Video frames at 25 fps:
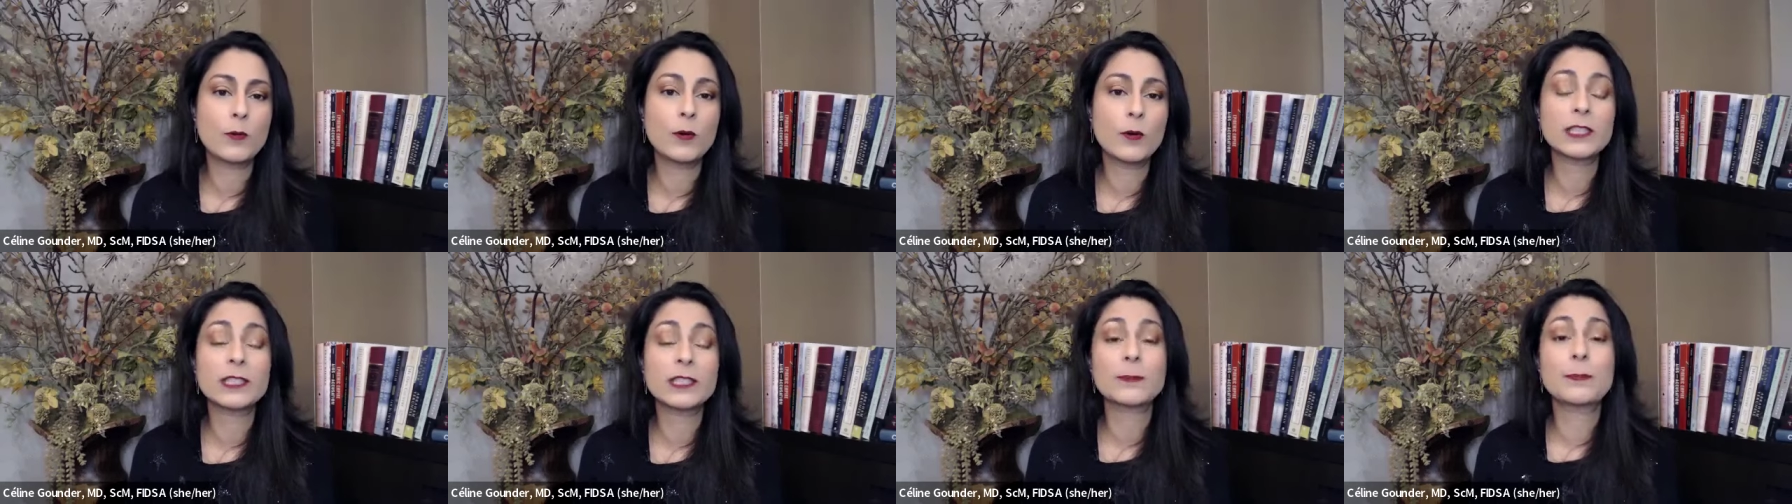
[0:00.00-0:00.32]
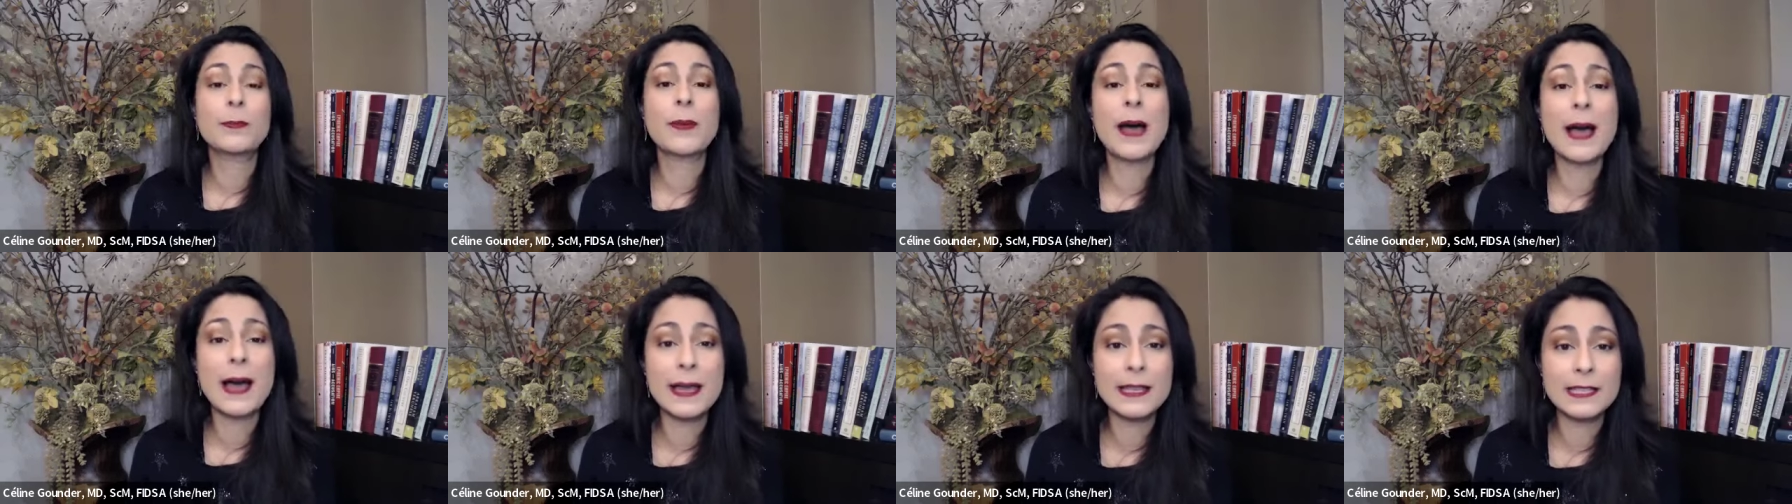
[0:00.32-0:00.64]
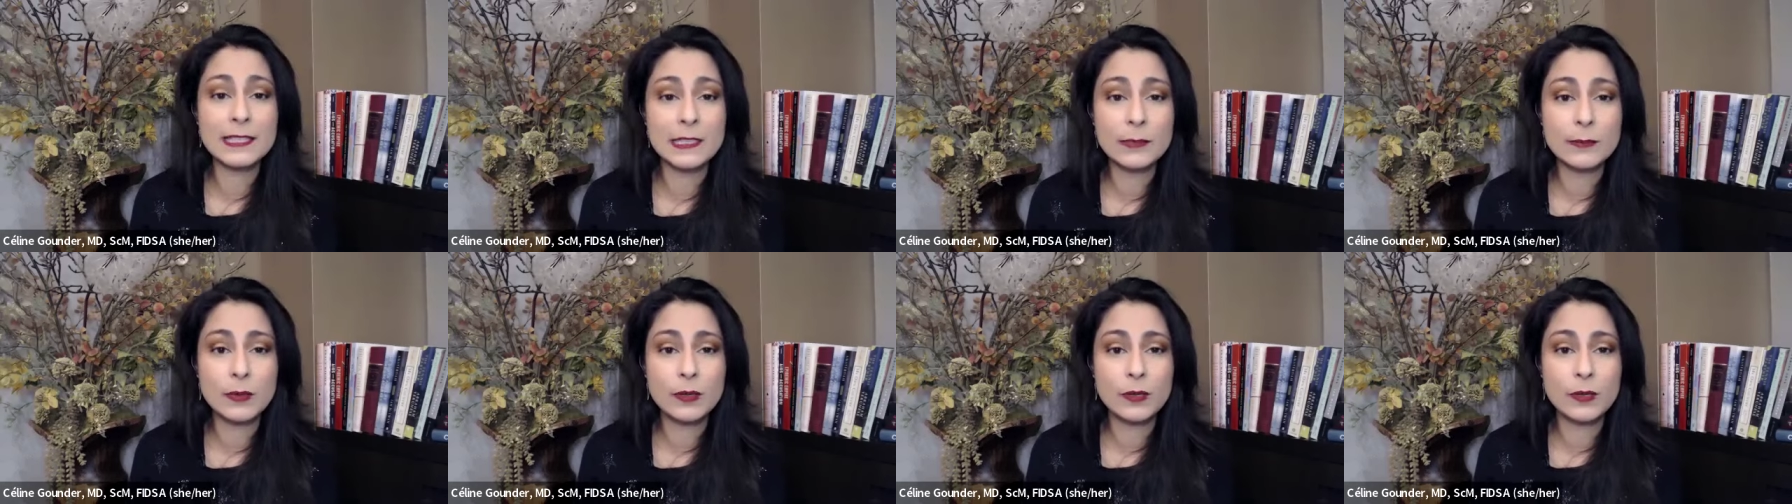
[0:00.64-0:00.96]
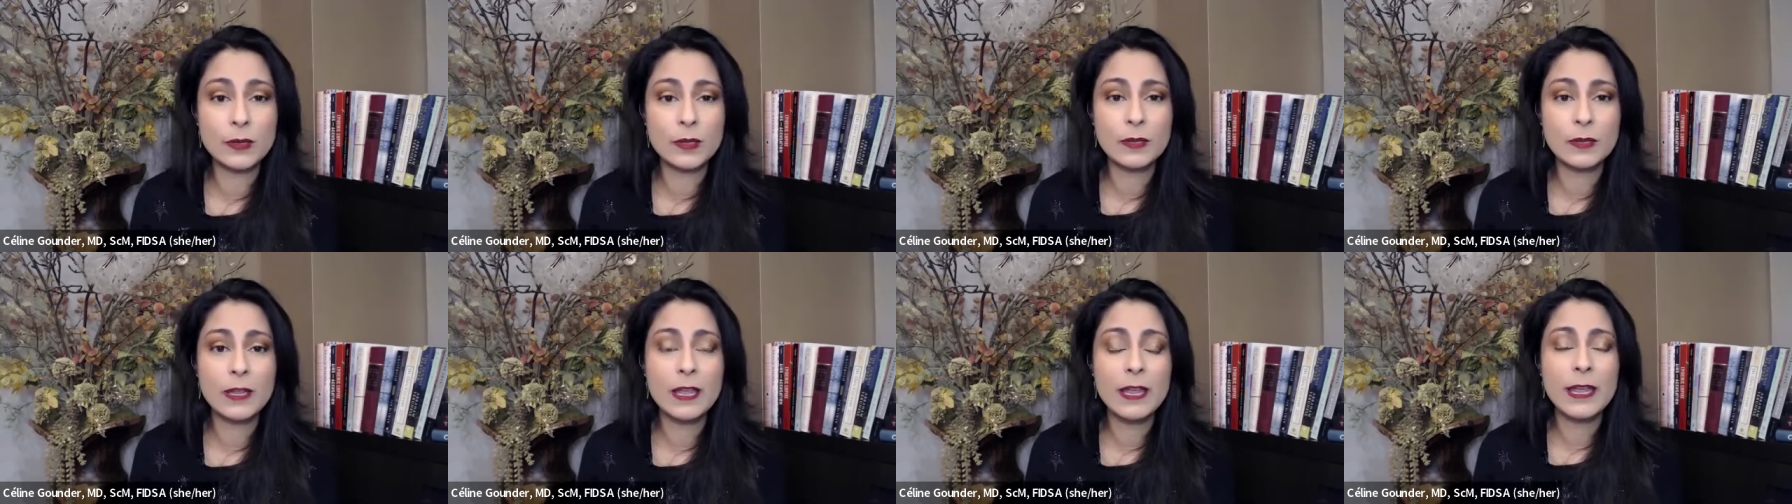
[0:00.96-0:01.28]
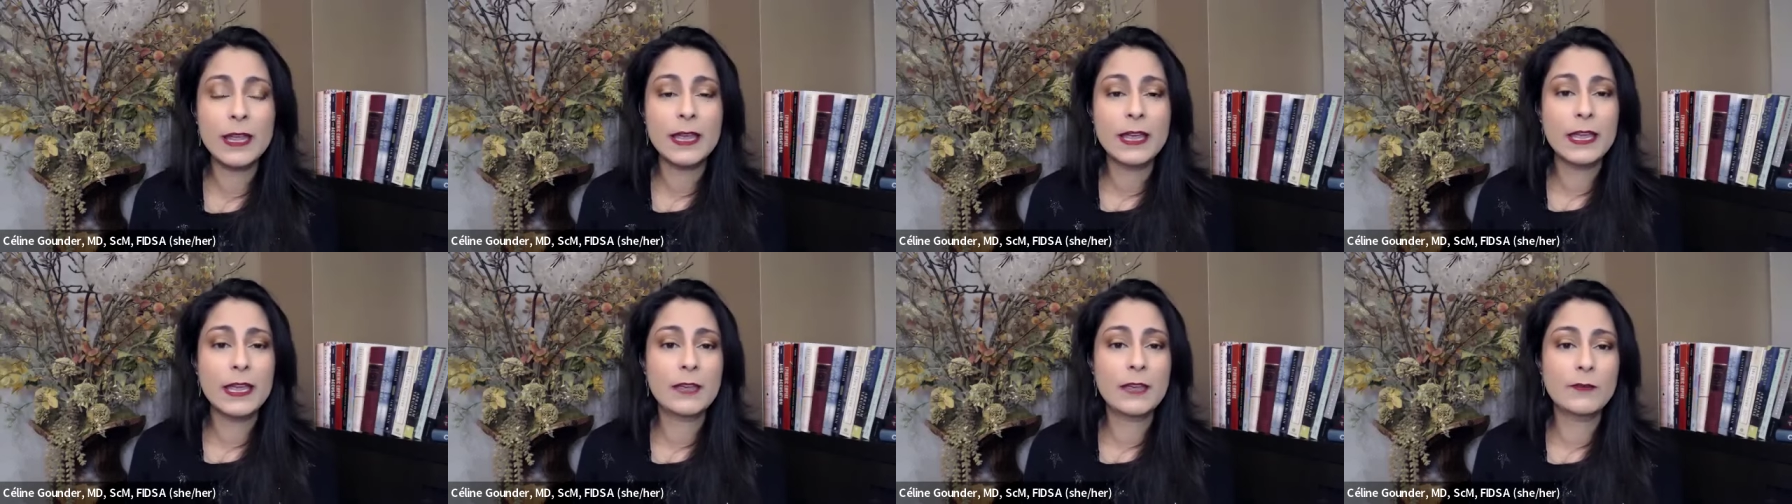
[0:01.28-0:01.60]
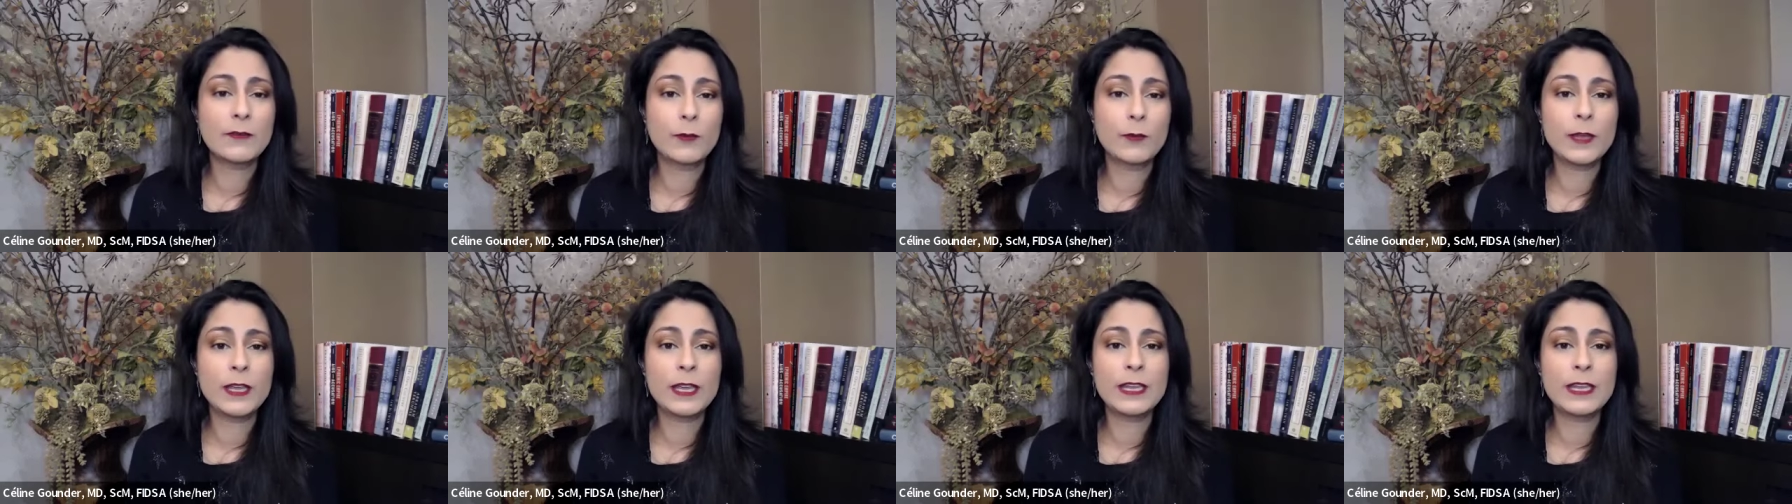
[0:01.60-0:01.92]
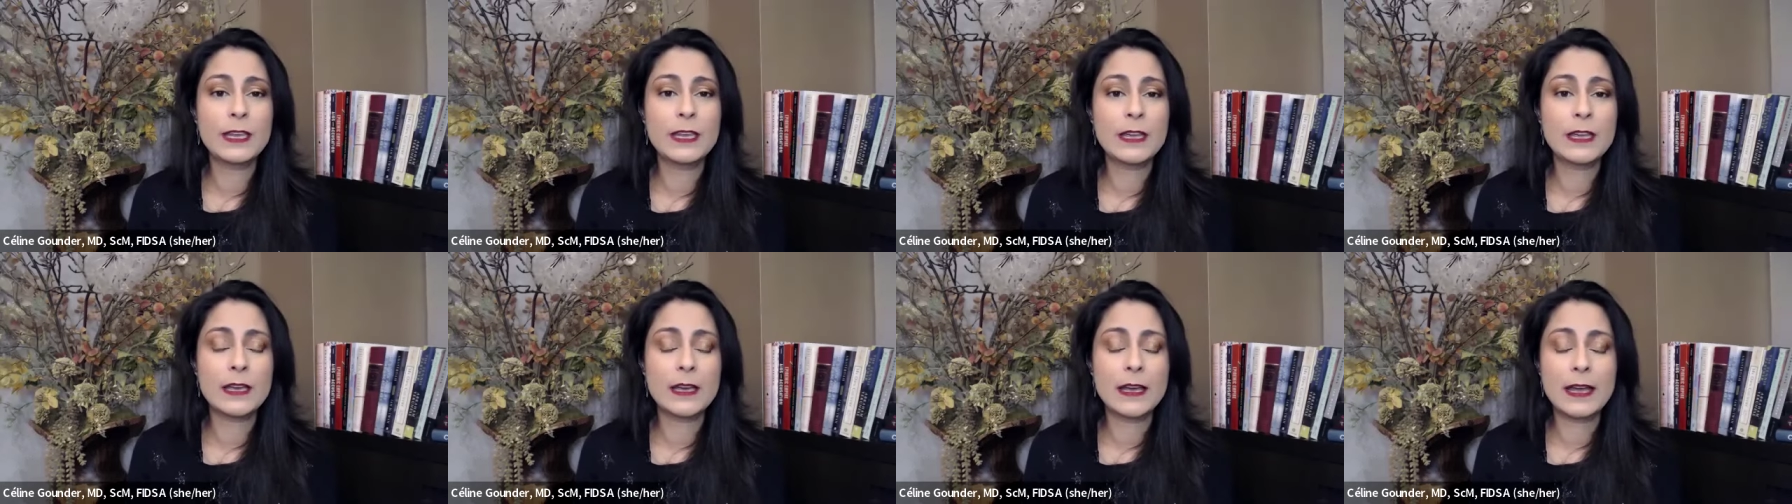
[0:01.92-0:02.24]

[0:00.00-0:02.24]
what's possible if we